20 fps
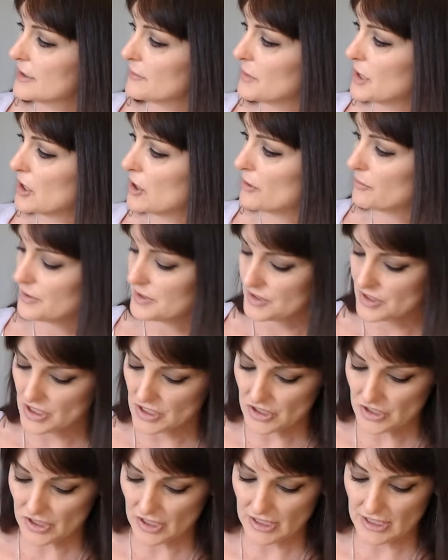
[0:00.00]
by
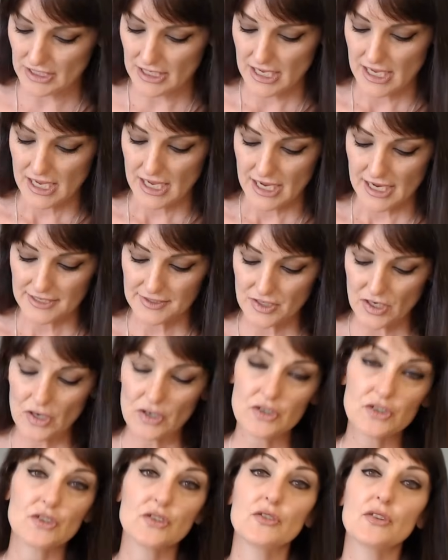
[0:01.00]
opposition is
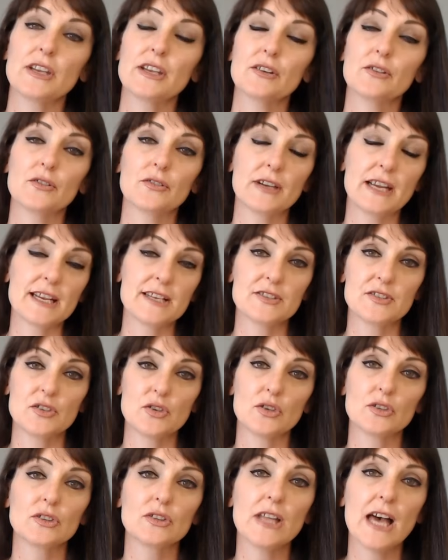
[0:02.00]
going to increase
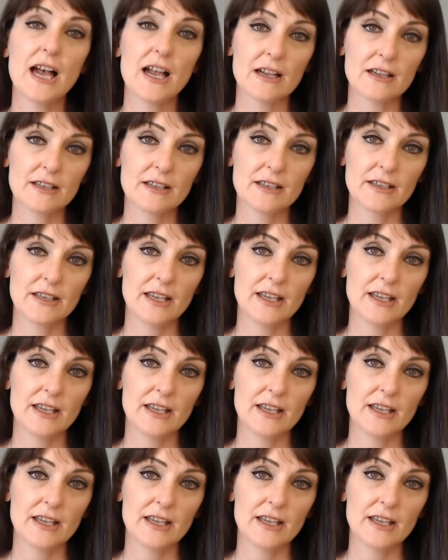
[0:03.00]
your luck